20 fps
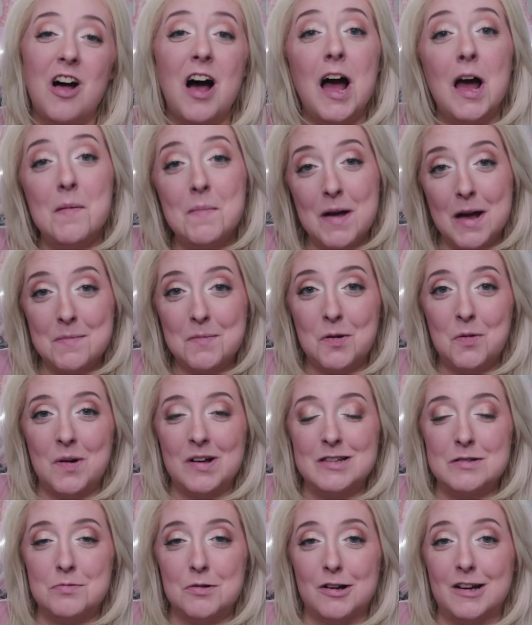I'm Amber
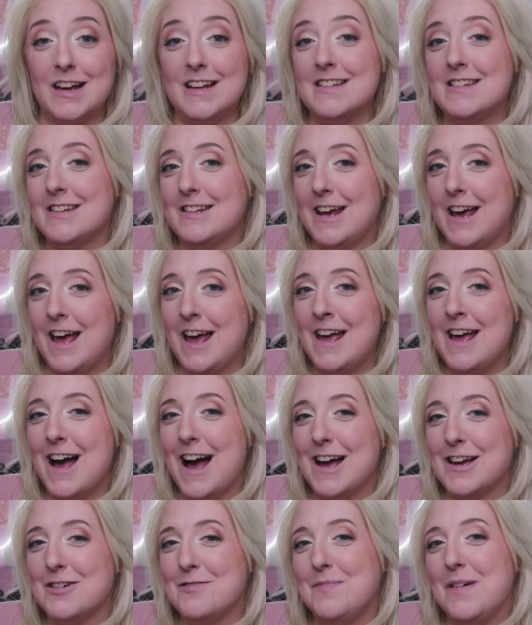Westbrook, and today
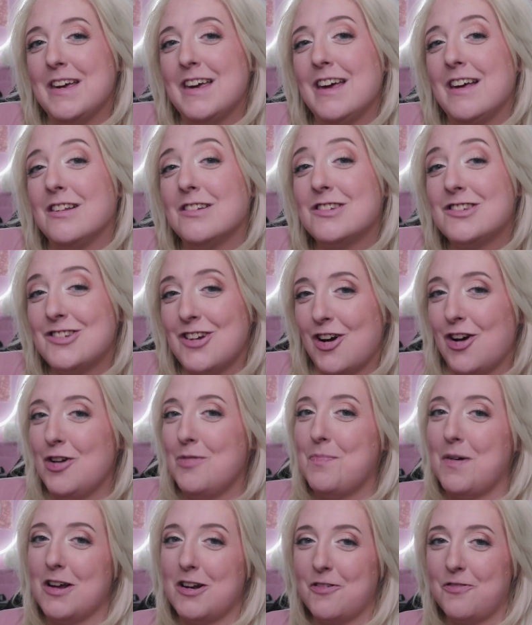I am making Star
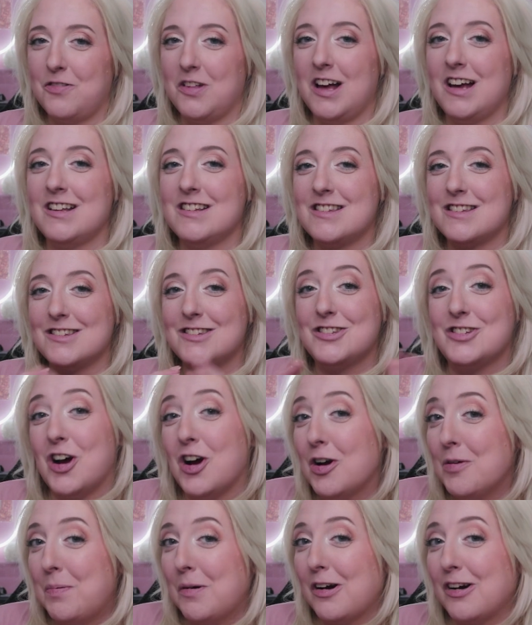Butterfly's
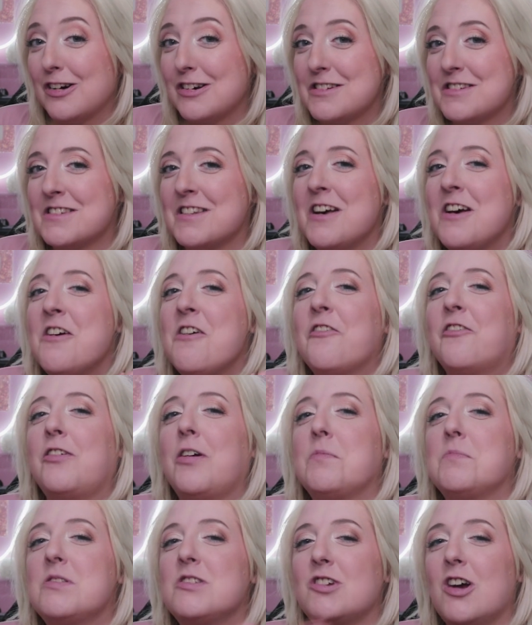Star Purse
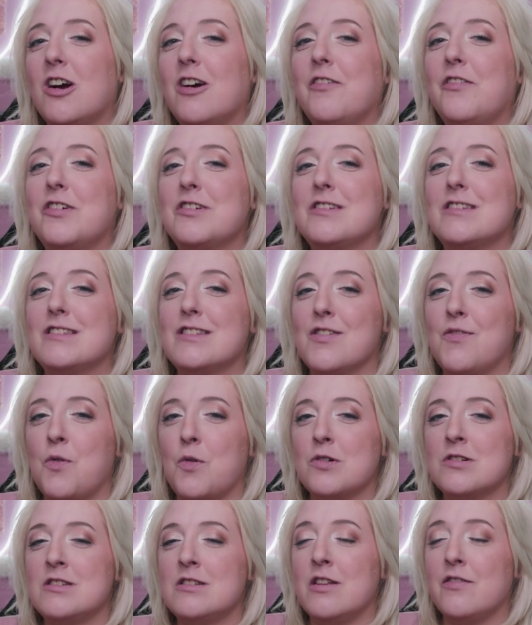from Star versus. The
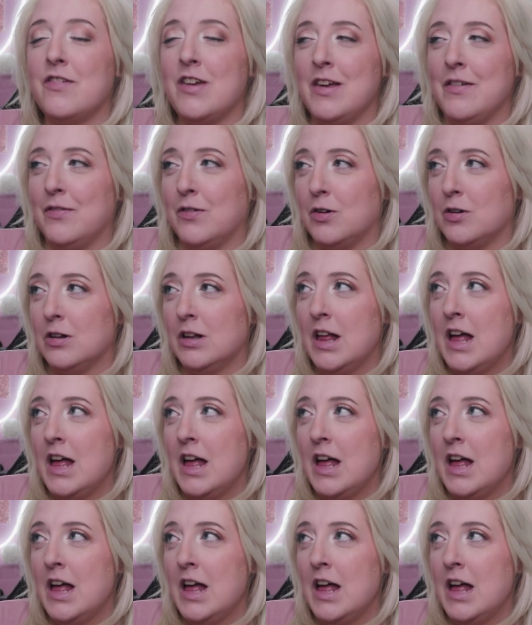Forces of Evil.